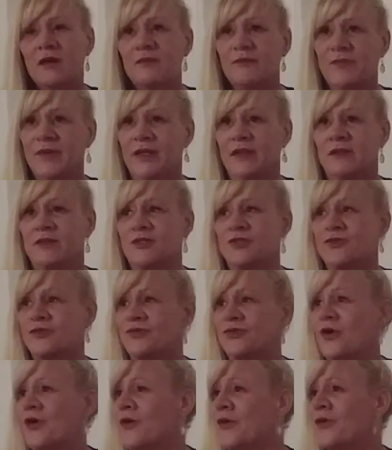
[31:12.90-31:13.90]
being
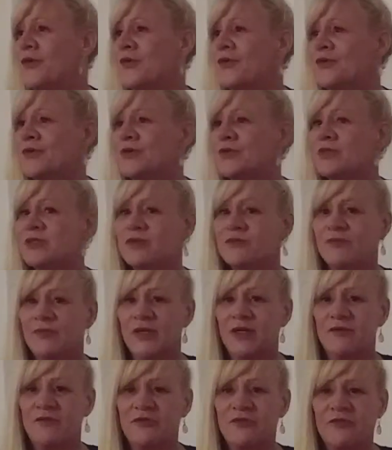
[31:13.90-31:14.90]
trolled,
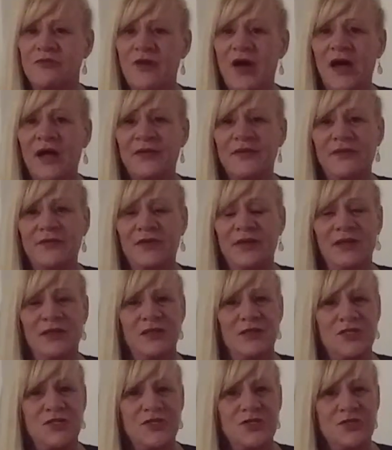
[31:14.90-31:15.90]
being threatened in
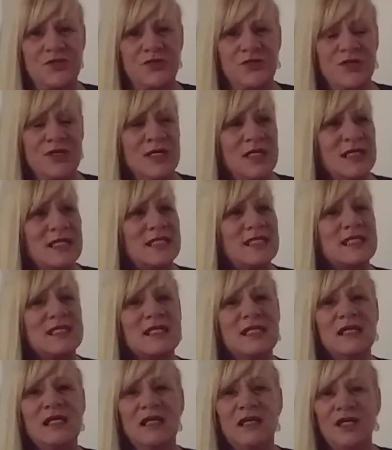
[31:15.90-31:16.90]
the
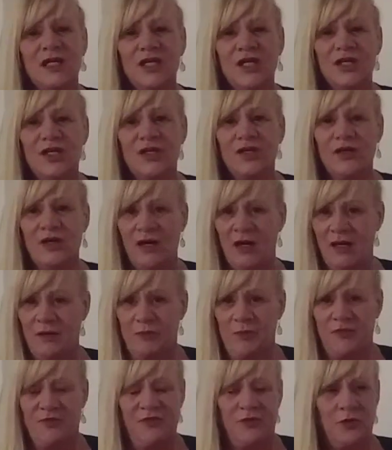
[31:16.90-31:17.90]
streets.
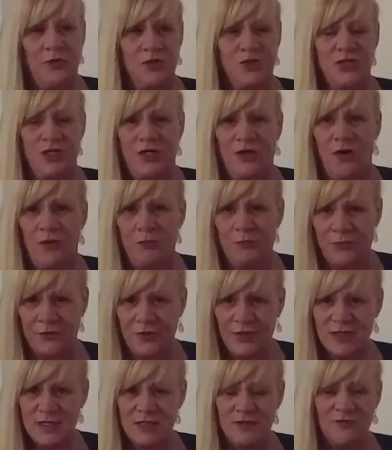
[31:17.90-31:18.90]
Before she got
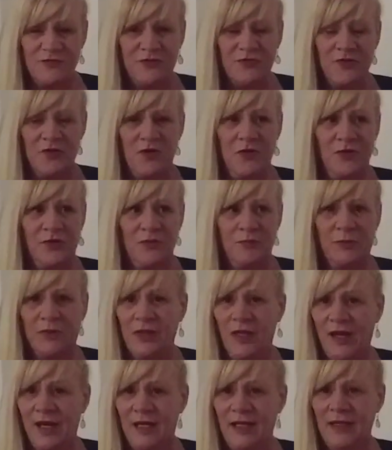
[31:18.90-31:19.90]
prison for the
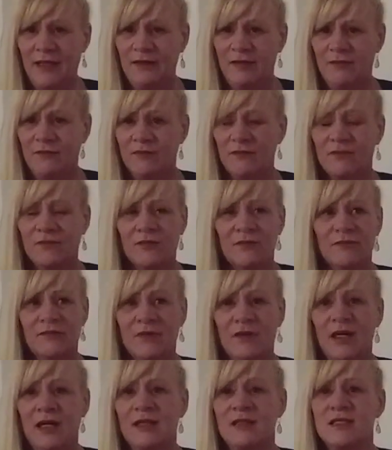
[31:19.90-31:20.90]
plane
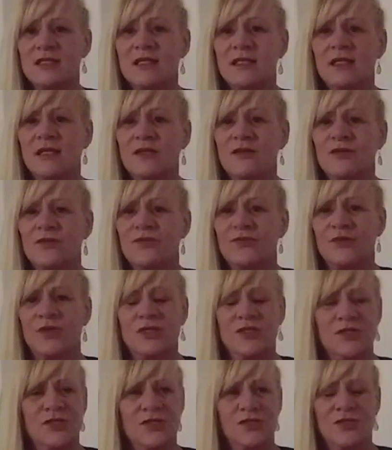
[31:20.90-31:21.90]
incident, where
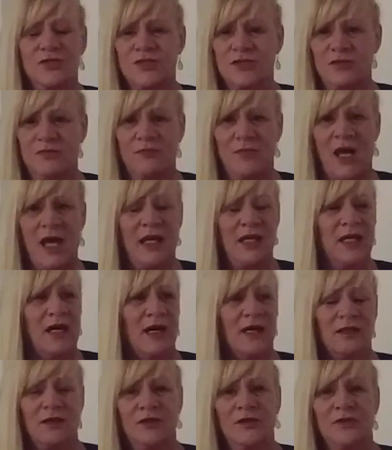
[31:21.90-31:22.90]
she's just a
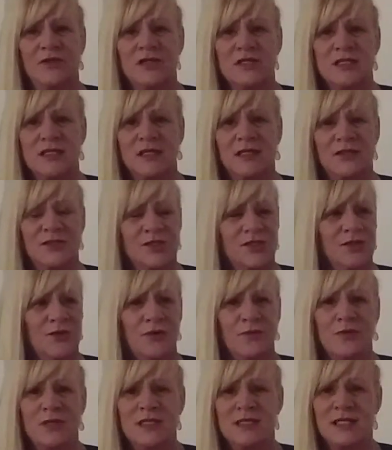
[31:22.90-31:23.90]
maniac lunatic, she
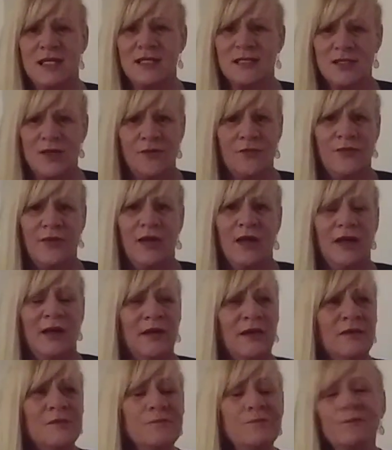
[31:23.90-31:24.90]
always is on there.
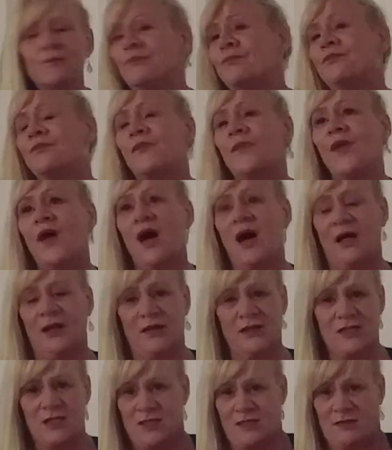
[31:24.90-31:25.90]
And
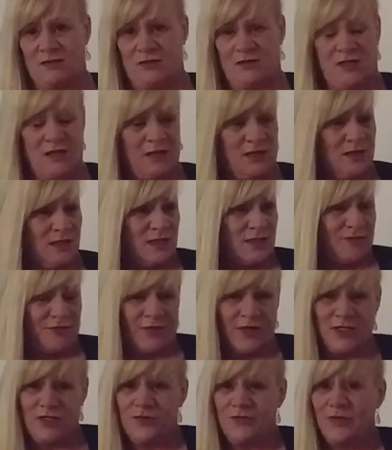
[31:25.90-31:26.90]
it's
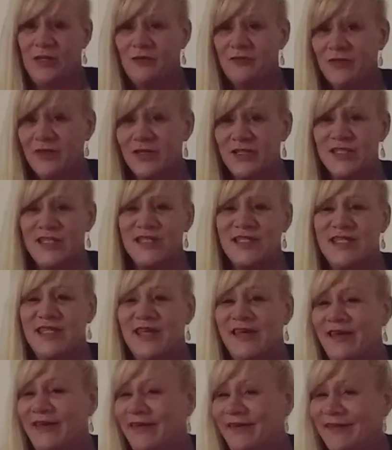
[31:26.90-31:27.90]
visually for you to
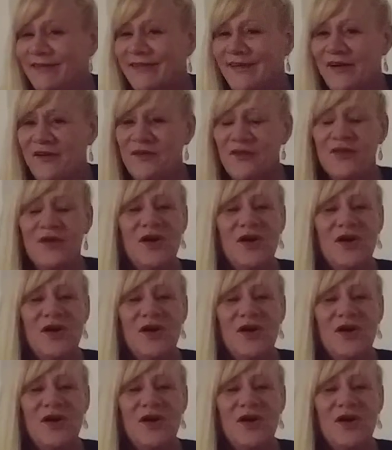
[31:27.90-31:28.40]
see, you know.